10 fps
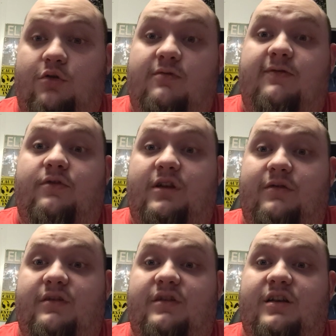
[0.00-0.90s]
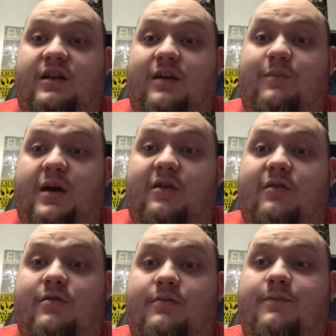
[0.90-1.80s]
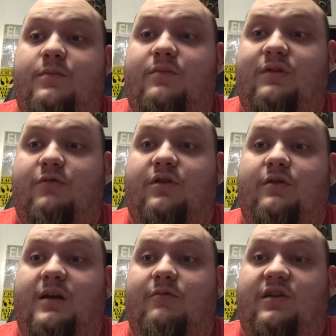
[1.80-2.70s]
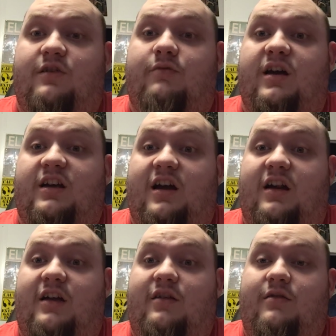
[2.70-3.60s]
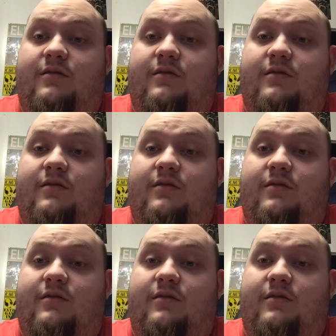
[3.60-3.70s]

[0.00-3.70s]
hopeful it was going to get better. It's one of the main reasons why I got it.